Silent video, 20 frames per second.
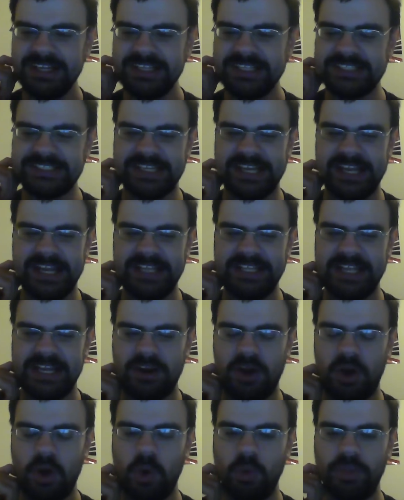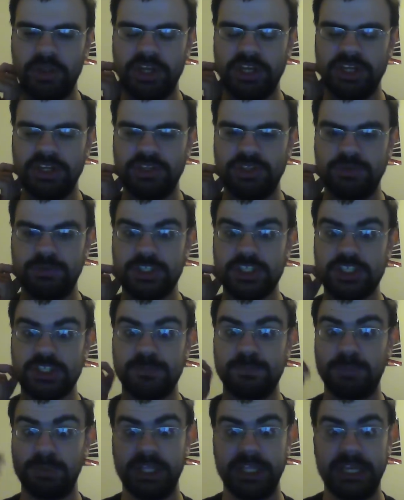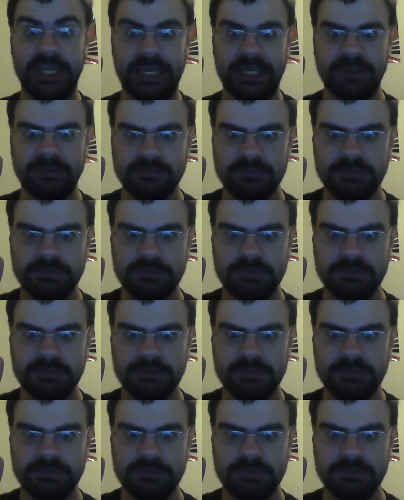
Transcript: saying that, oh, they're going to split it.